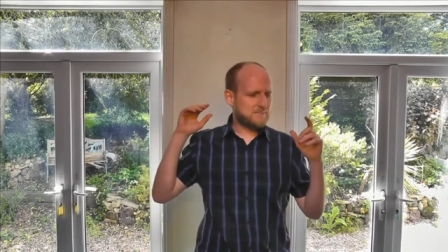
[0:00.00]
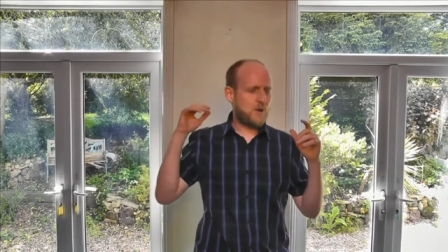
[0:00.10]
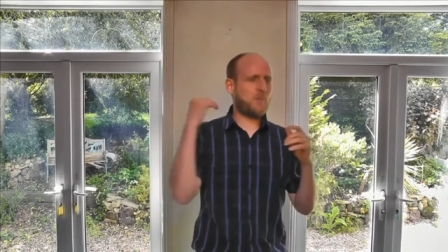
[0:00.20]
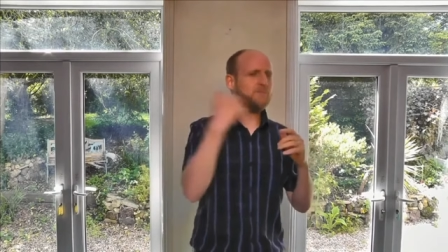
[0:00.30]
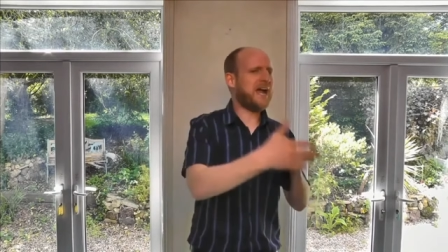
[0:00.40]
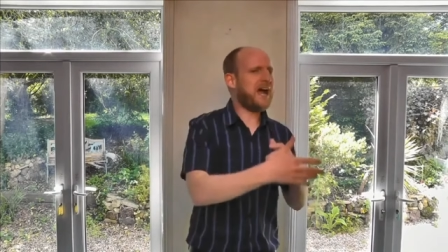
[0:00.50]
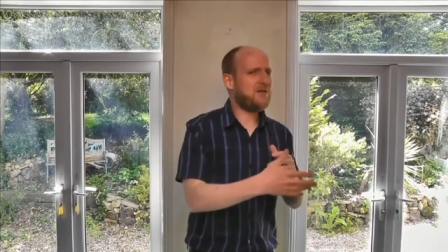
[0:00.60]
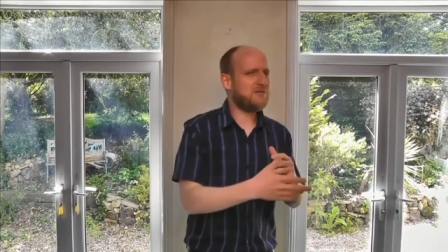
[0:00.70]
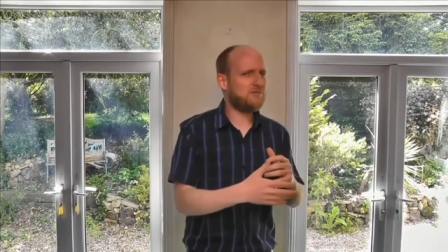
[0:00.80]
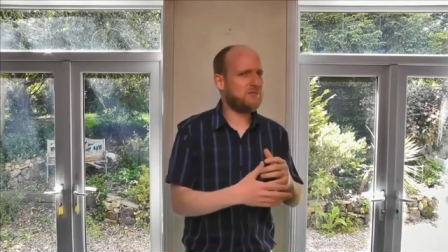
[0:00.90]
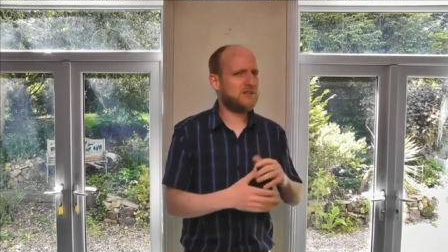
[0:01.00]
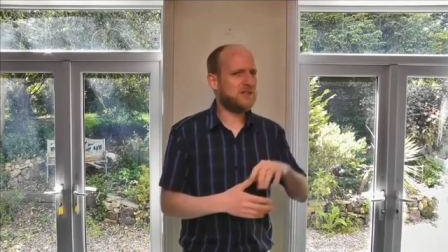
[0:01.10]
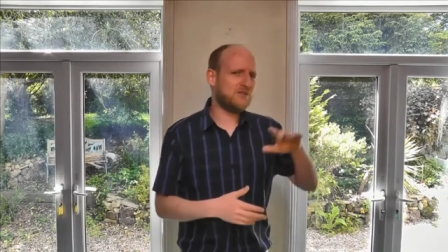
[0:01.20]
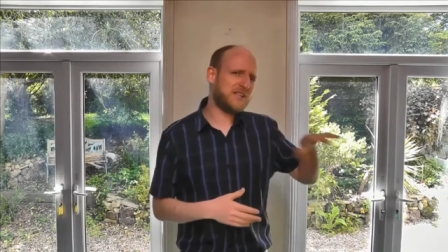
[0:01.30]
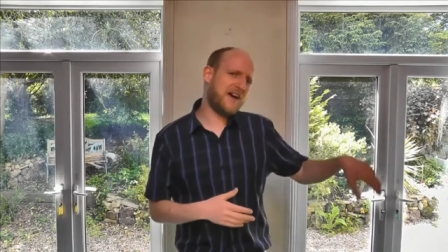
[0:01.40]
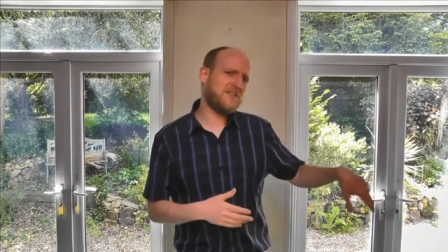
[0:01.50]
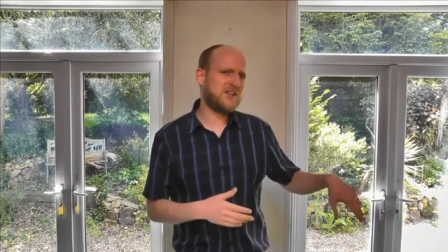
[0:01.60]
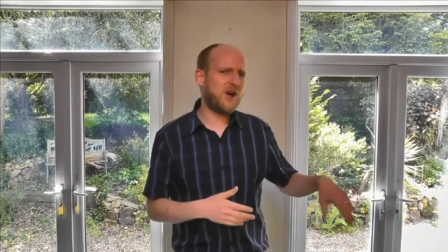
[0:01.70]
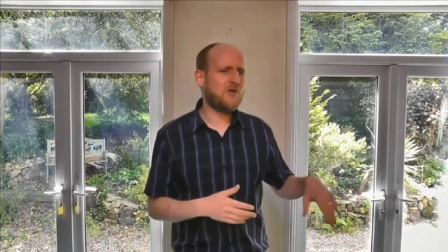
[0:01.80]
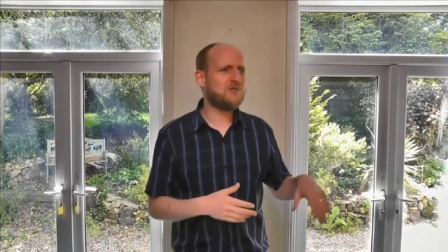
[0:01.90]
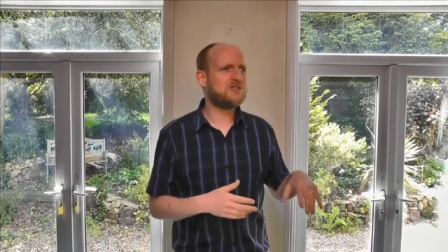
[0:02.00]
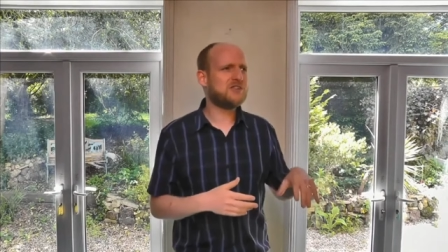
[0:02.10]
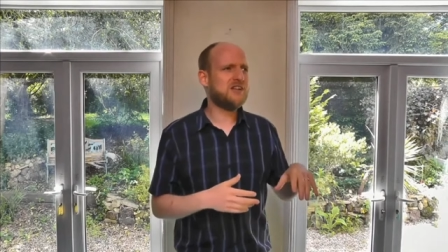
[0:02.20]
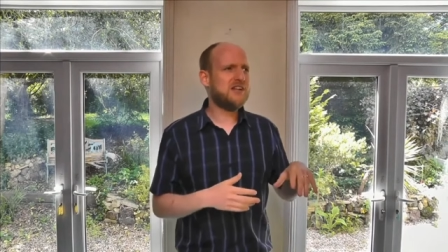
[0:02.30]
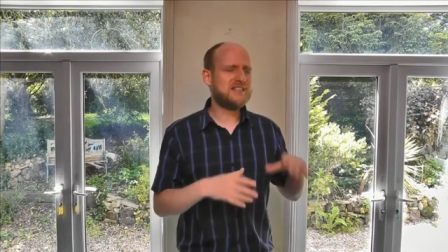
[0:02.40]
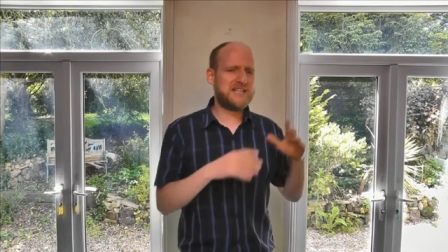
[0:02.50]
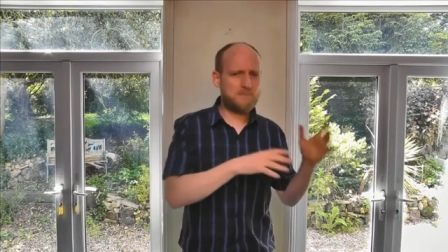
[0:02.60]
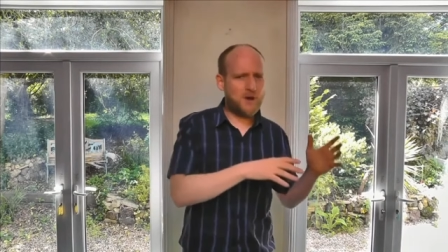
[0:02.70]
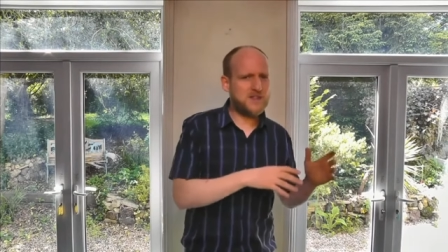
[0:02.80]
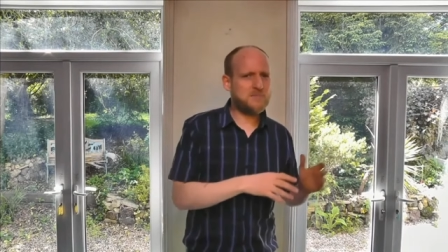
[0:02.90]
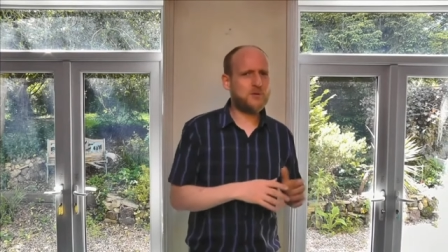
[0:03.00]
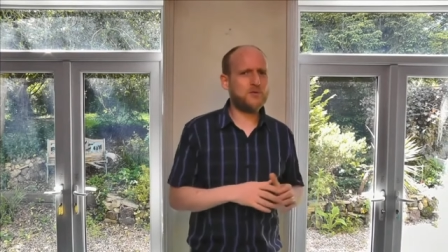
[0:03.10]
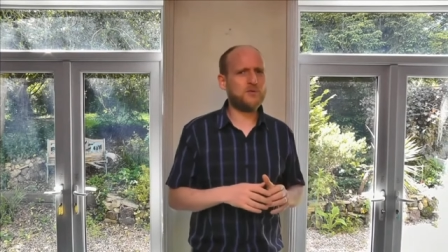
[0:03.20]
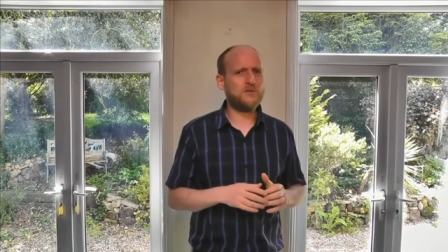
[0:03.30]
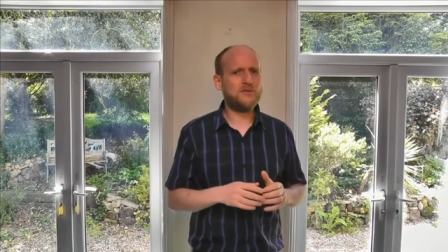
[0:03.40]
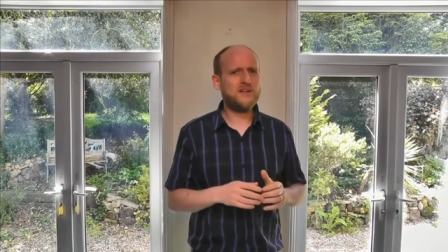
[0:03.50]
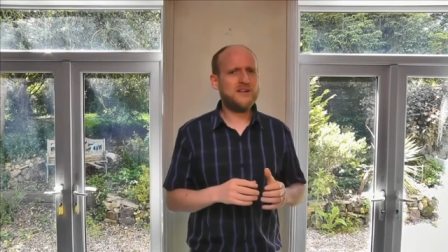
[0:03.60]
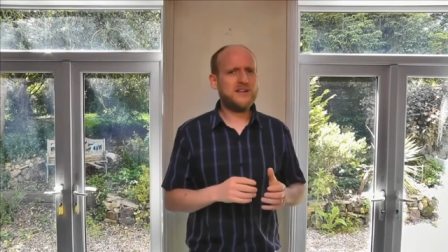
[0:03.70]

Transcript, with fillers: pop down the, you know, down the coast, sit by the pool?